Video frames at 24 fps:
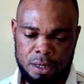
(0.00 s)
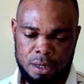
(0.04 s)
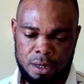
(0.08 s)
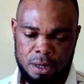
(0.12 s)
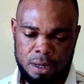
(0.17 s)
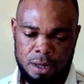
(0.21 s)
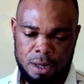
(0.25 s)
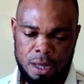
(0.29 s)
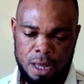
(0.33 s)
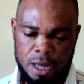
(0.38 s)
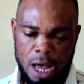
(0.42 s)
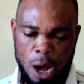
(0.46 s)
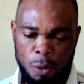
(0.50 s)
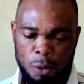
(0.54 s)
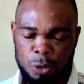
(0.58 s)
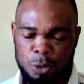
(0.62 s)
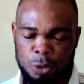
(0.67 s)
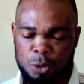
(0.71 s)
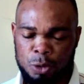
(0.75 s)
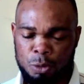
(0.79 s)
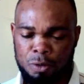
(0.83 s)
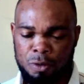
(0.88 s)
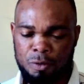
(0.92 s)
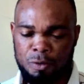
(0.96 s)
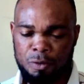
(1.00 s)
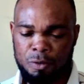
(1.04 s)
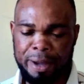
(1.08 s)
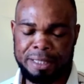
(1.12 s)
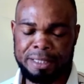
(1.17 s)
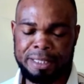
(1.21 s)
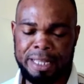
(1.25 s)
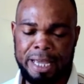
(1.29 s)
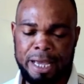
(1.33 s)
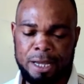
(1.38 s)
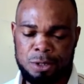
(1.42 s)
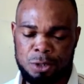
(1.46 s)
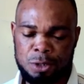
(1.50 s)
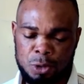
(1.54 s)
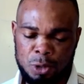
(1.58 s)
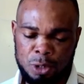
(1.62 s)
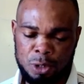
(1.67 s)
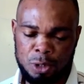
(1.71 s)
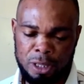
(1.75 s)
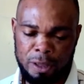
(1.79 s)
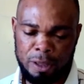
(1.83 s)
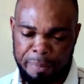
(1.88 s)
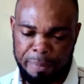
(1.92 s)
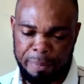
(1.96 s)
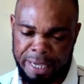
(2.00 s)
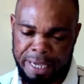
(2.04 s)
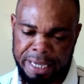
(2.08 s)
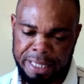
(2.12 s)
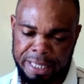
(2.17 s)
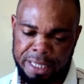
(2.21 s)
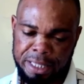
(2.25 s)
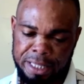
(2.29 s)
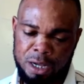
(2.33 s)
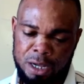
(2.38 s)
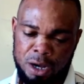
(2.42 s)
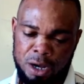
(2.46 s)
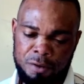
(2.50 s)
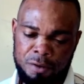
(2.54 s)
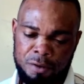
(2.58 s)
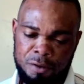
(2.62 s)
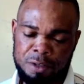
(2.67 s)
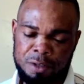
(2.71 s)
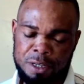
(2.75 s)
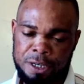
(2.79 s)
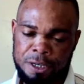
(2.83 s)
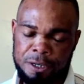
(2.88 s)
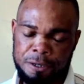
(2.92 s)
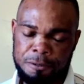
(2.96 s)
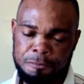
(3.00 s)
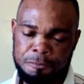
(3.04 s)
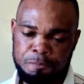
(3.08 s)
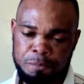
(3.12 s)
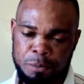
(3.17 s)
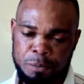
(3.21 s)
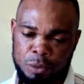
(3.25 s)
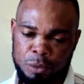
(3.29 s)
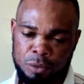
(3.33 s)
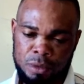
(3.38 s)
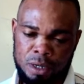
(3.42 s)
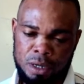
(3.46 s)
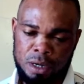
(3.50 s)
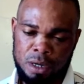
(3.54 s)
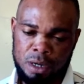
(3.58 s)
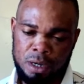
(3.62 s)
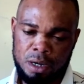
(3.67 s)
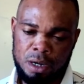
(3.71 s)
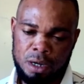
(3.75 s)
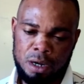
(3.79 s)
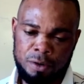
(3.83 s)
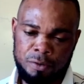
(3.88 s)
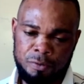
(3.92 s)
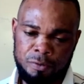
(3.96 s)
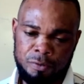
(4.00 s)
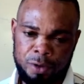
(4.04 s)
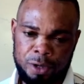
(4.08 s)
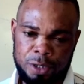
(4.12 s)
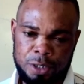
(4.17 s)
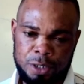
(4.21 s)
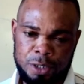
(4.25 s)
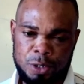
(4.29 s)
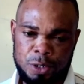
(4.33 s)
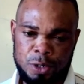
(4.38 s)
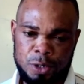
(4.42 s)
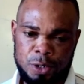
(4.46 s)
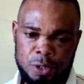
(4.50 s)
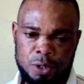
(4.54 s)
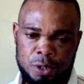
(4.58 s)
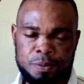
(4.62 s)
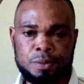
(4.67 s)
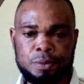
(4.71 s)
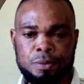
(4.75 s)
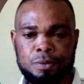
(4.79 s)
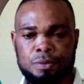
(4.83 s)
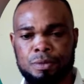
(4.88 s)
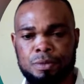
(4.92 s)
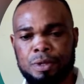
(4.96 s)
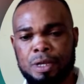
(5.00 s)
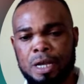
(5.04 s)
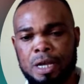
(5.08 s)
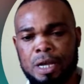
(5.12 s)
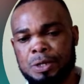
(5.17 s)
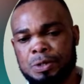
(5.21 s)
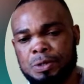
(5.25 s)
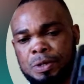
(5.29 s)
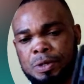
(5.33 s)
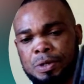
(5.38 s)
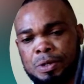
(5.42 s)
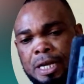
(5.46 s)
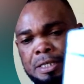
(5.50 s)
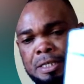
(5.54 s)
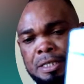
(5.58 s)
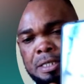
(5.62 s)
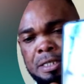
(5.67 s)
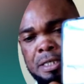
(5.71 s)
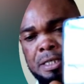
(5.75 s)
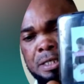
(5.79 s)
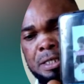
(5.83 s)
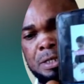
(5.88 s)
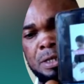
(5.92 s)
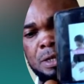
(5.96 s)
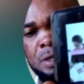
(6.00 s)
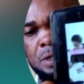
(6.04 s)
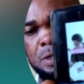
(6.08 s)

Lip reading: As you can see, it's not at the center, at the beginning. So to do